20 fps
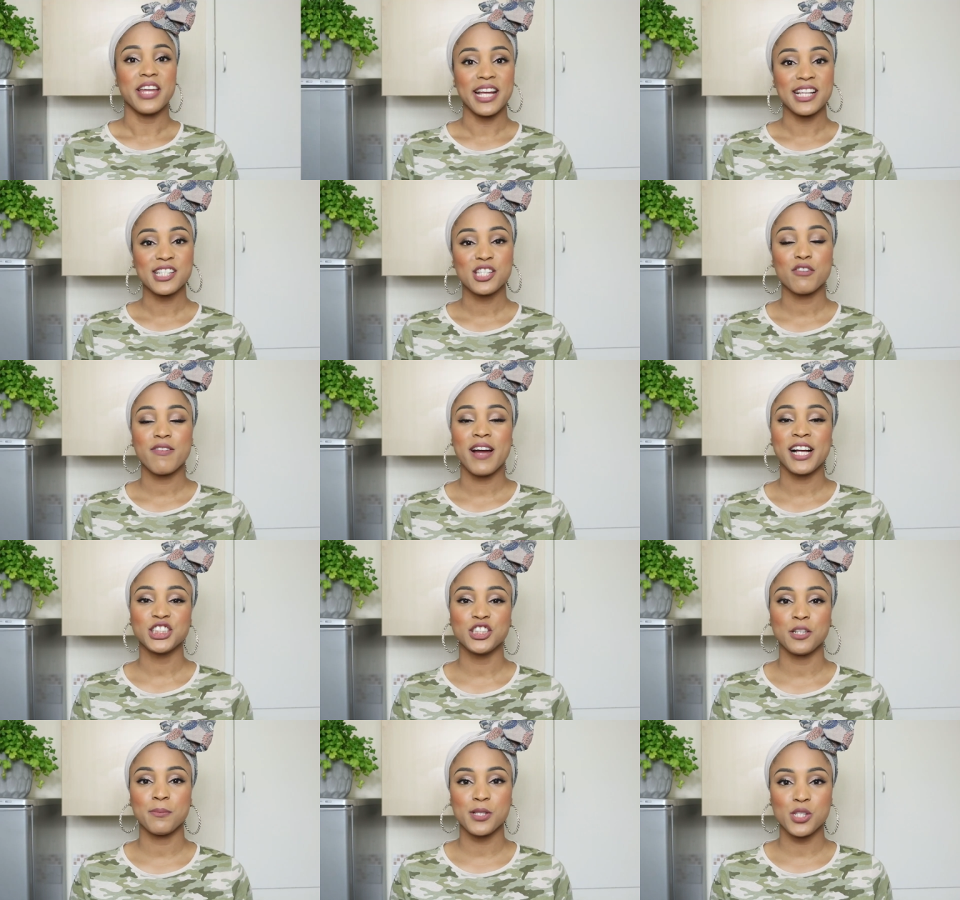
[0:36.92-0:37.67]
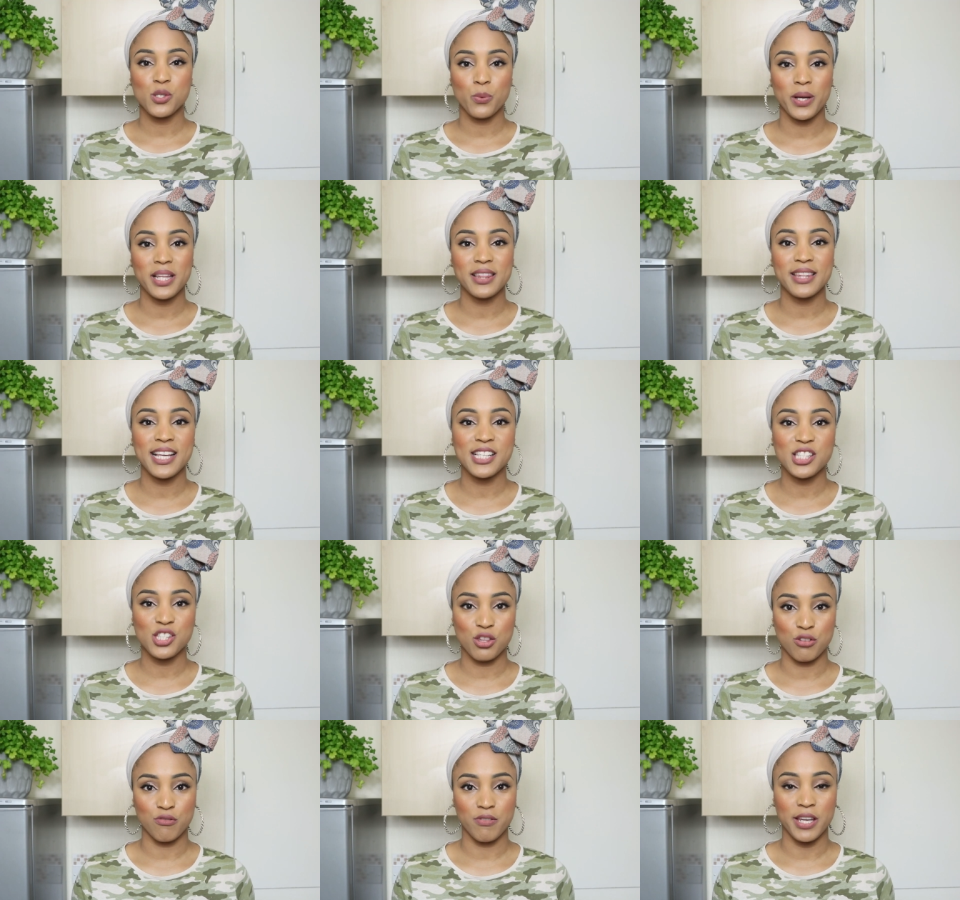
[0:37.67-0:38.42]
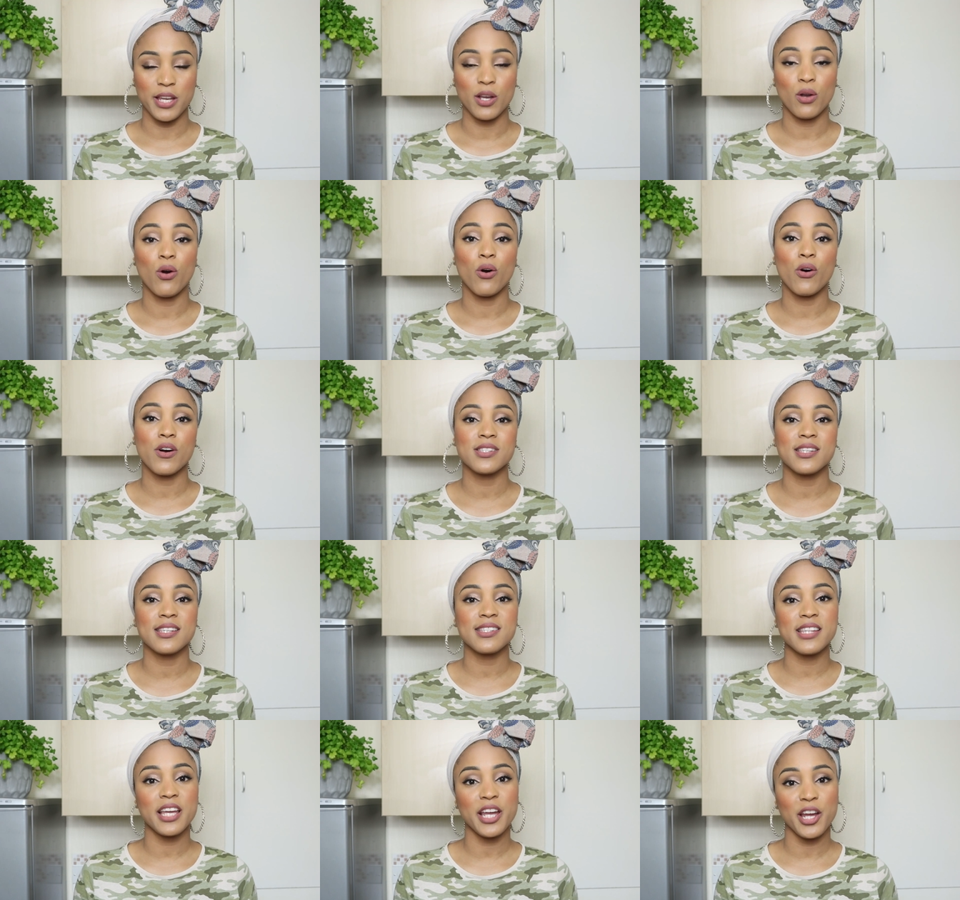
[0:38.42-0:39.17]
The interaction between these three
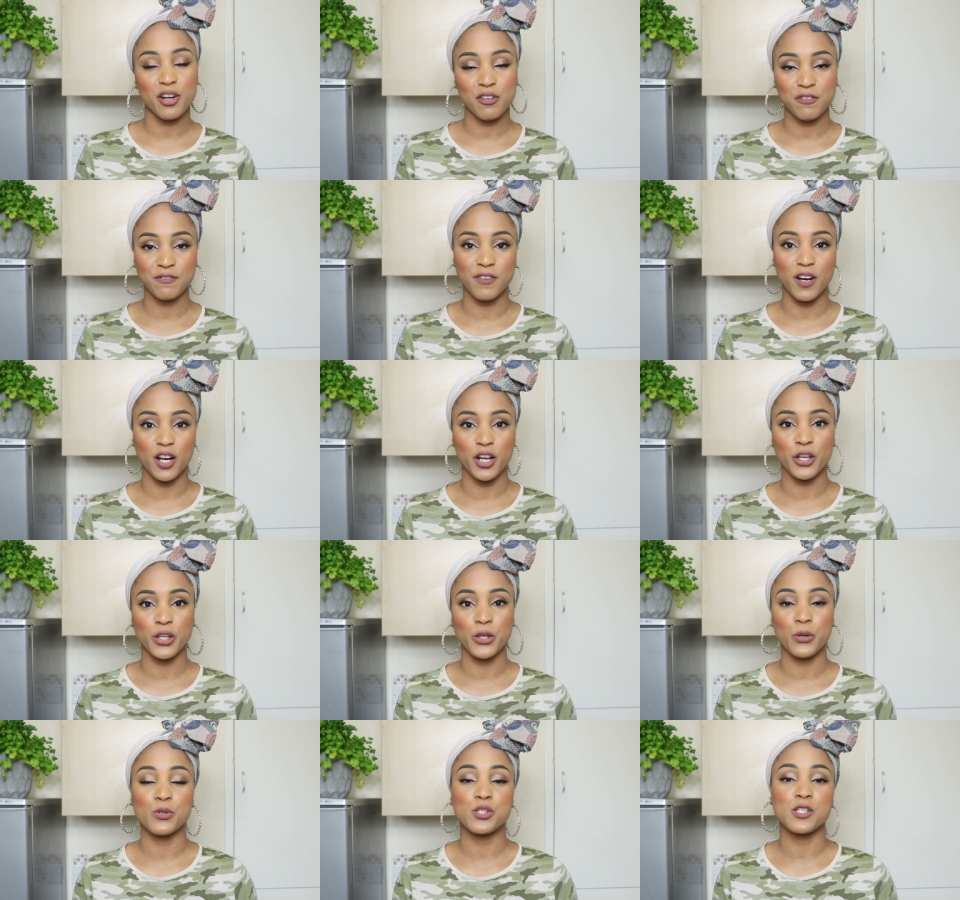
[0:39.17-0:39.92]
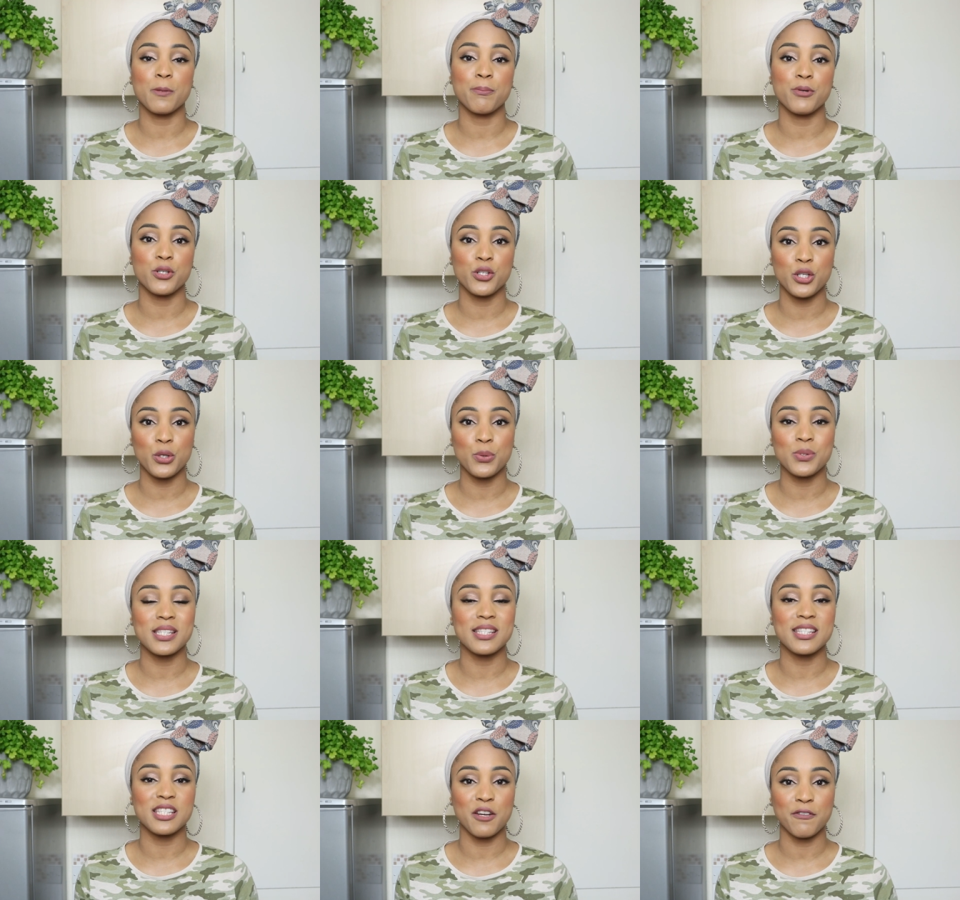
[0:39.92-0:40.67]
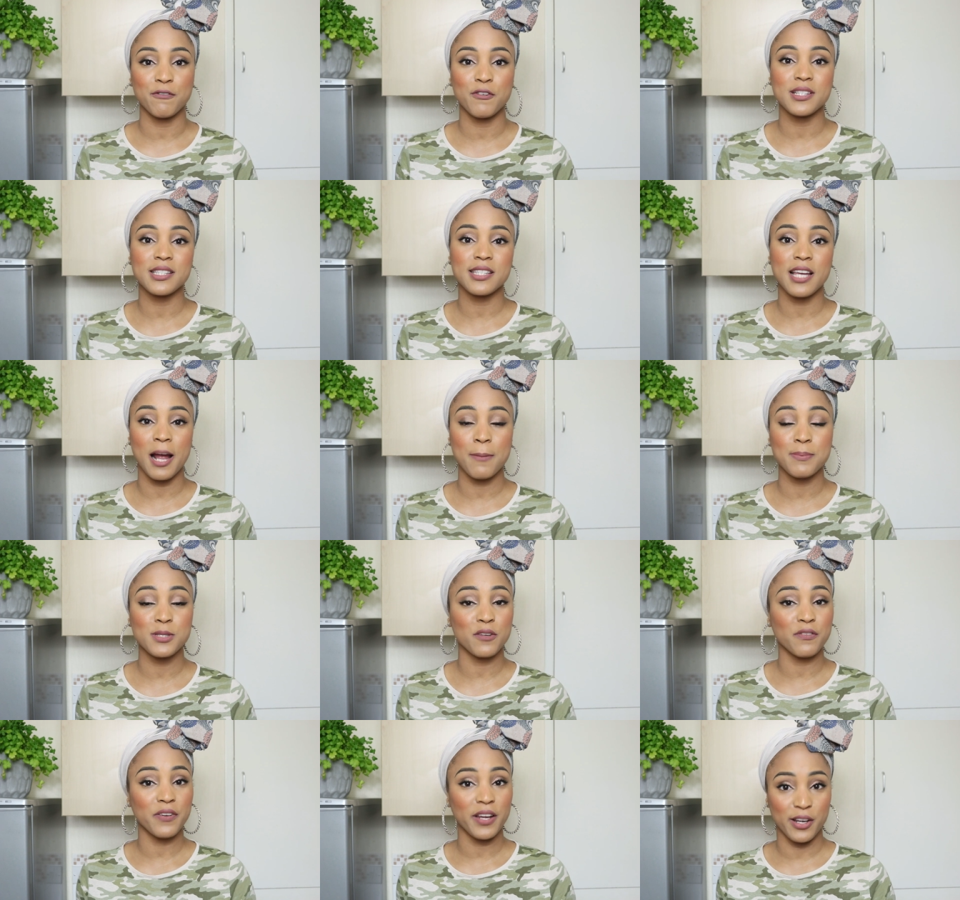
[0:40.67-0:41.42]
causes the hair follicle to produce different
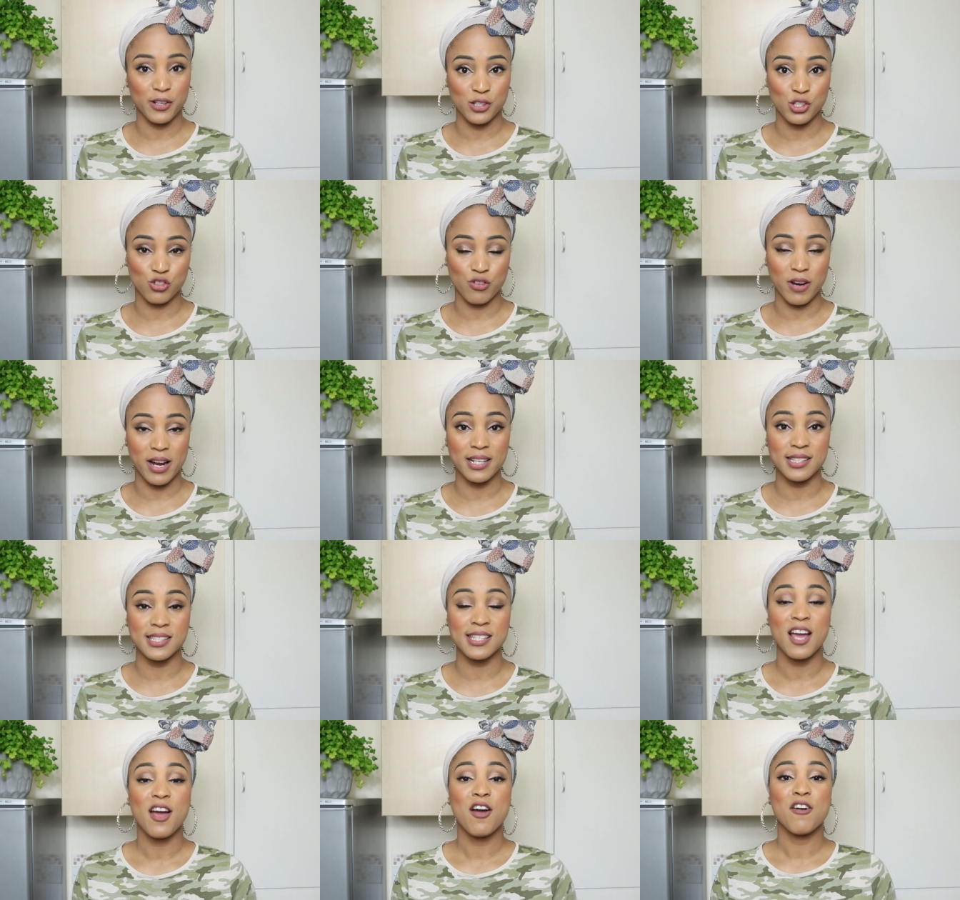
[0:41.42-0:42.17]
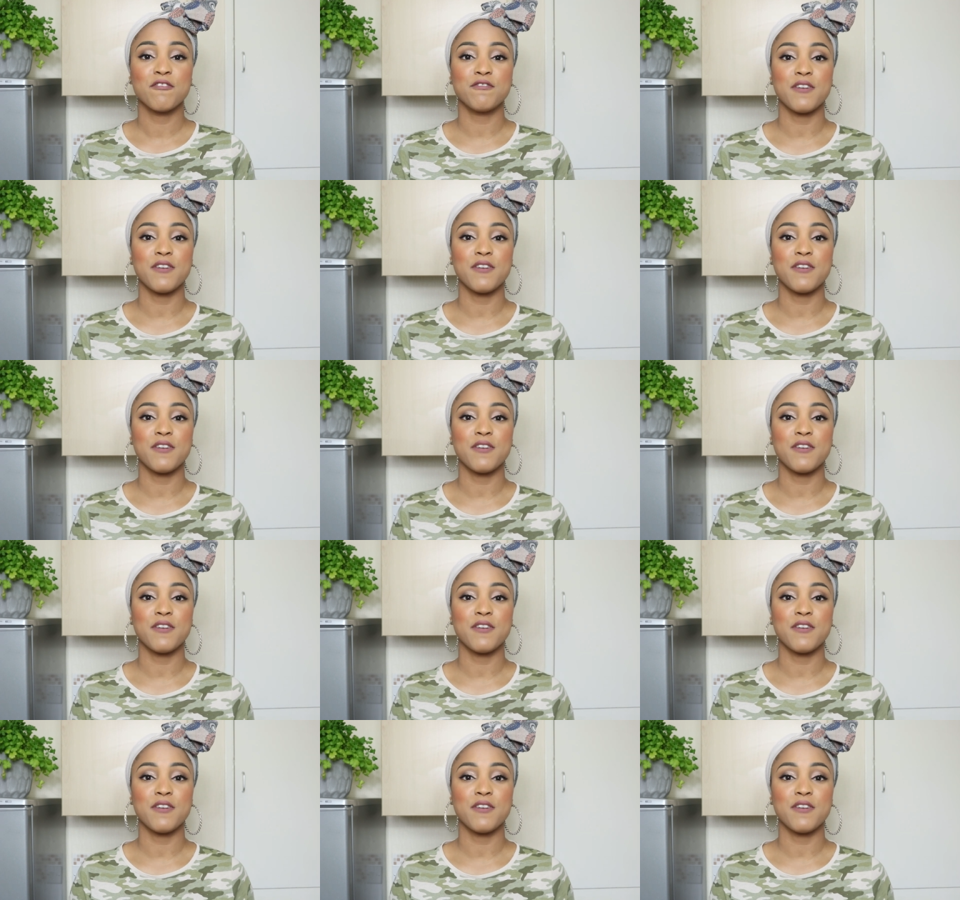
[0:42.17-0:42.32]
types of hair strands